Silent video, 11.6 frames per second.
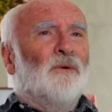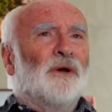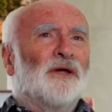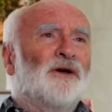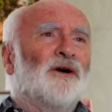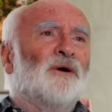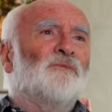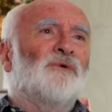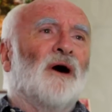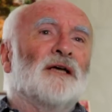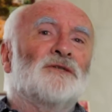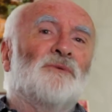When
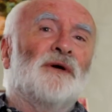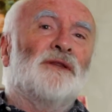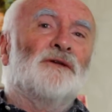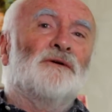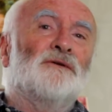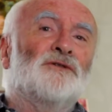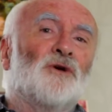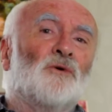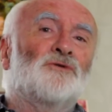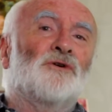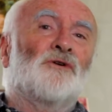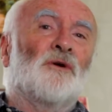Kirkbright's went, the
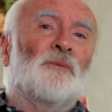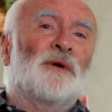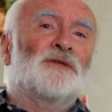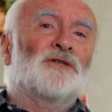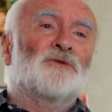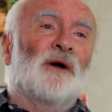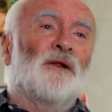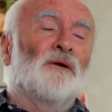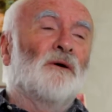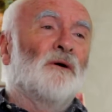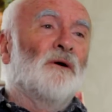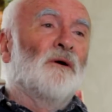social club went as well.